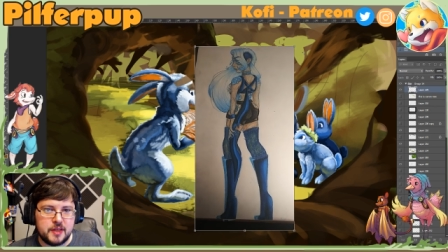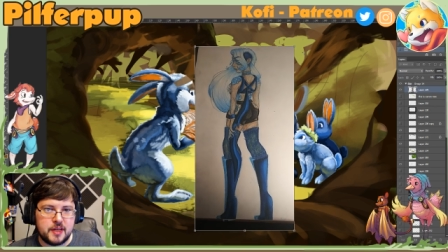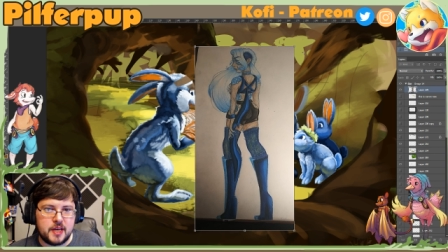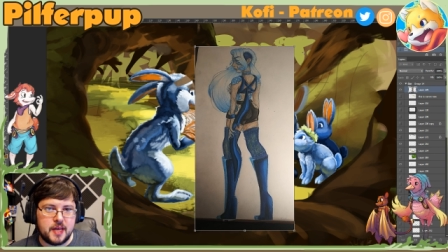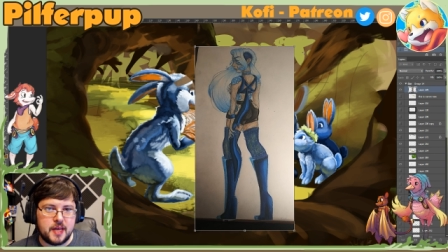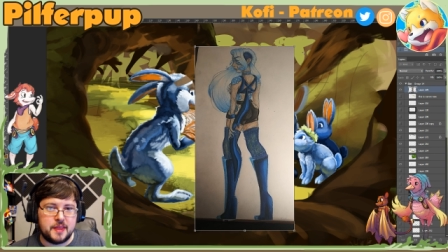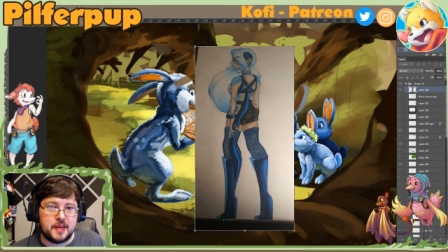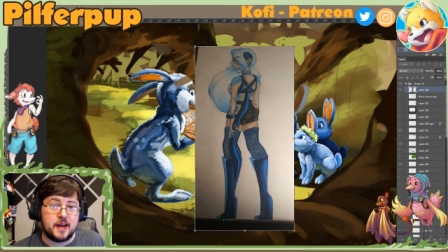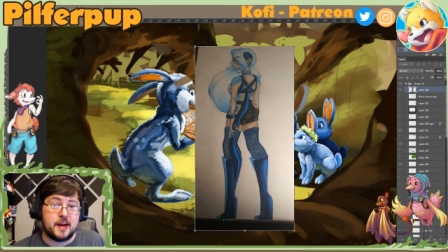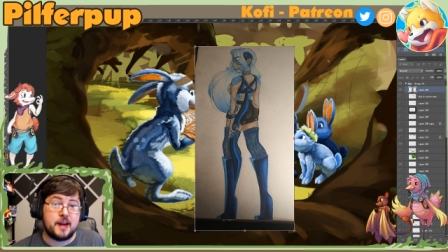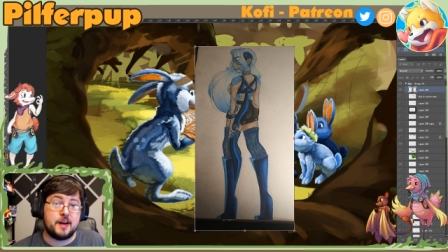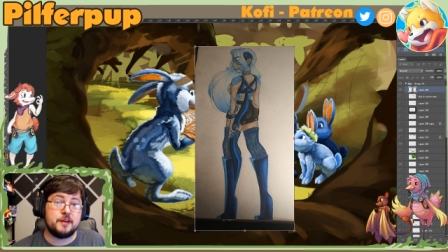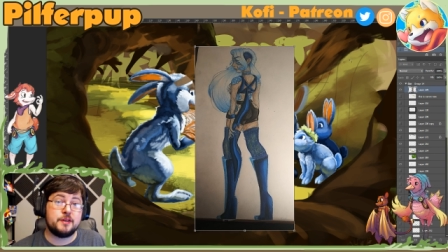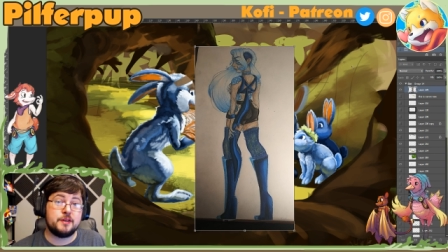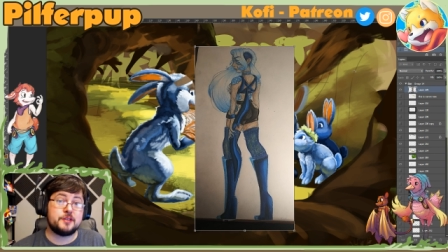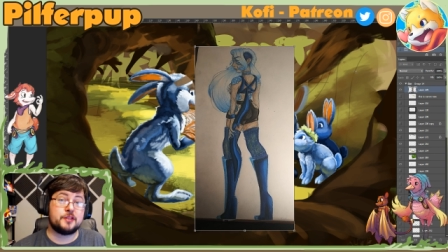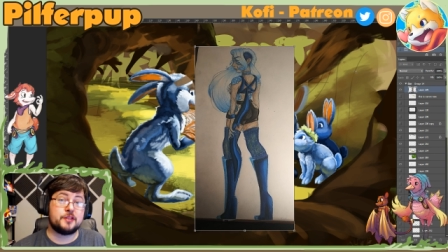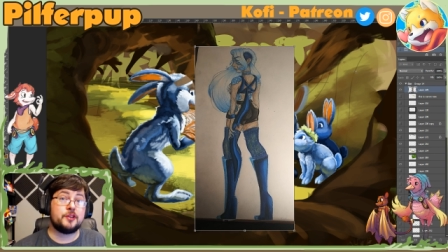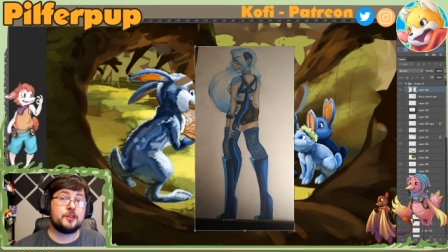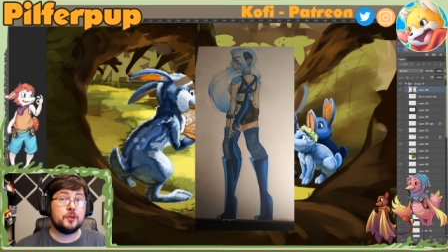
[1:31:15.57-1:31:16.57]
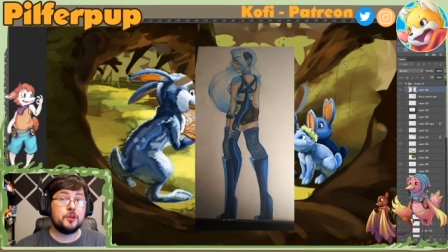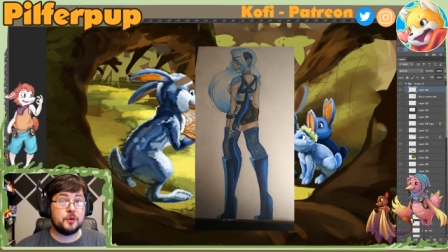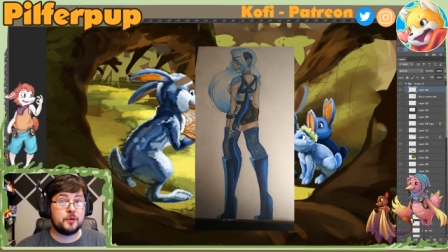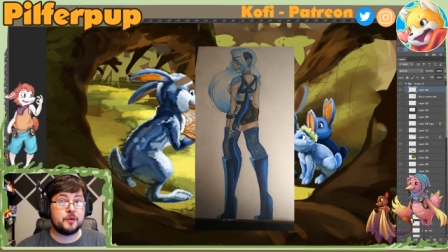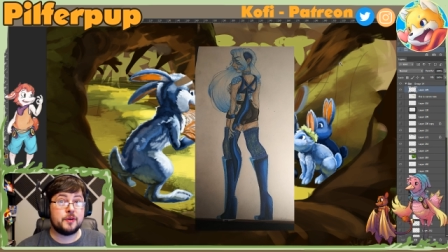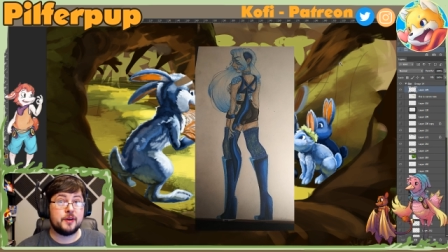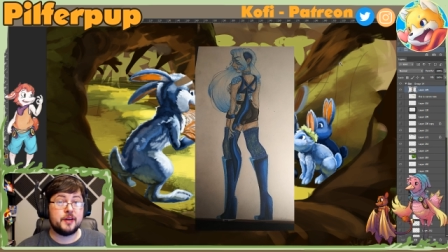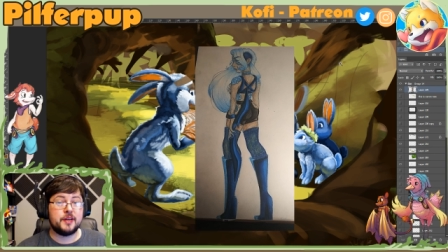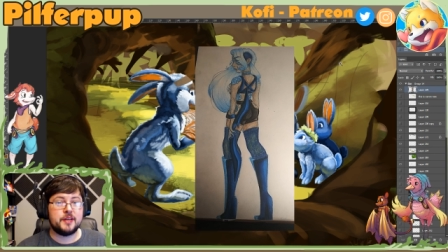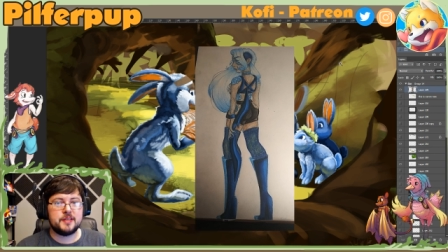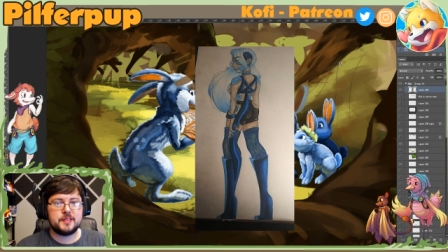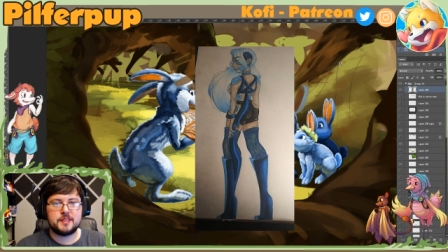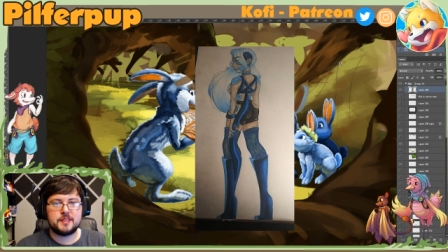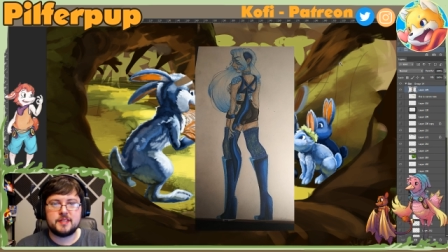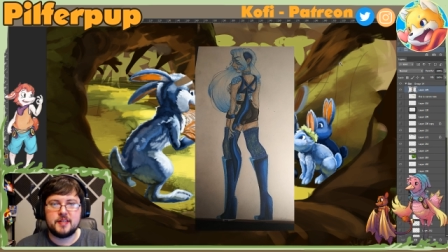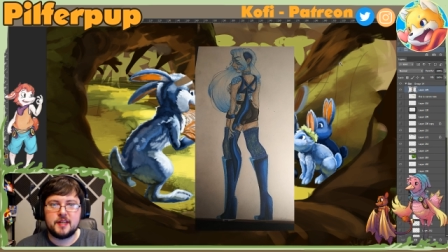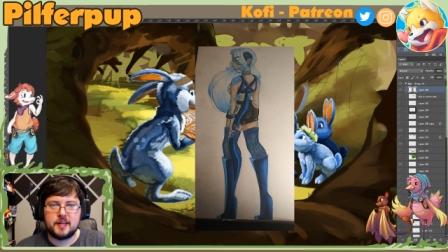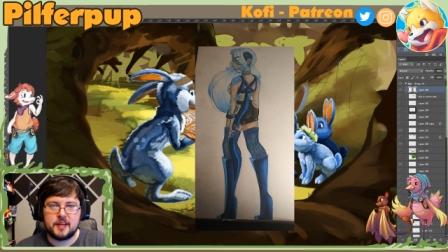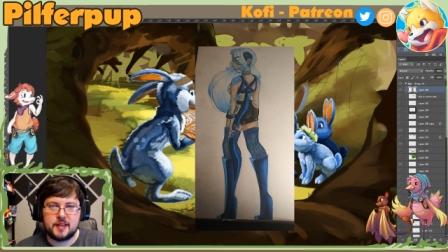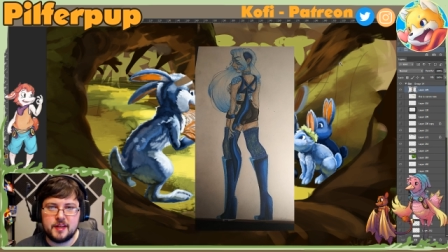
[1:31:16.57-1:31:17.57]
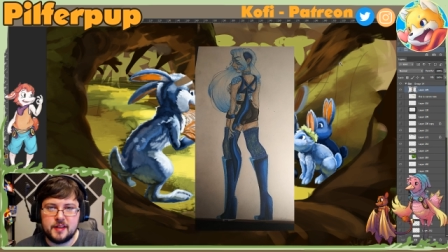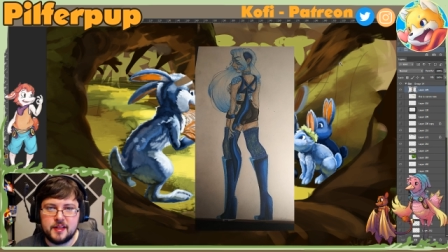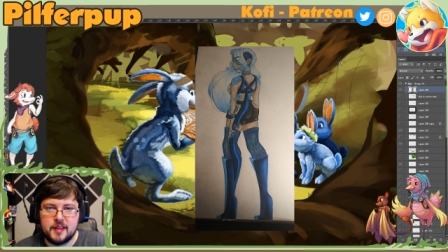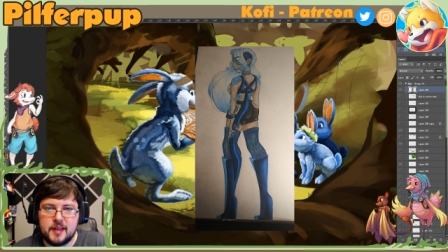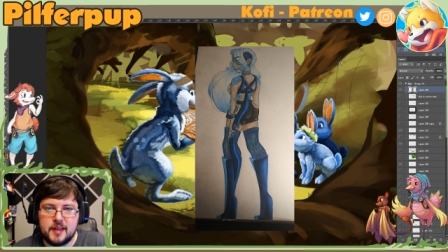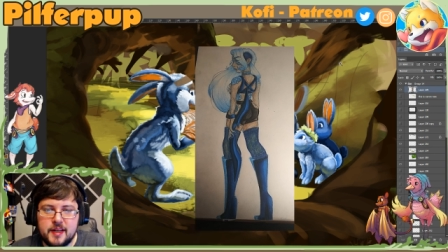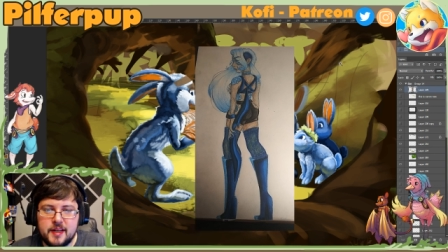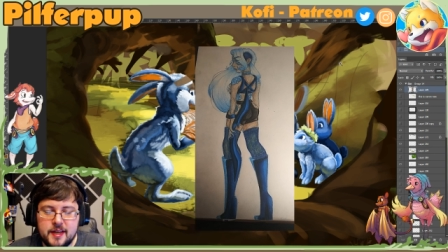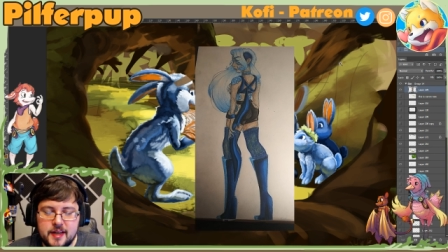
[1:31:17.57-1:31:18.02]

And that hair is glorious, not gonna lie.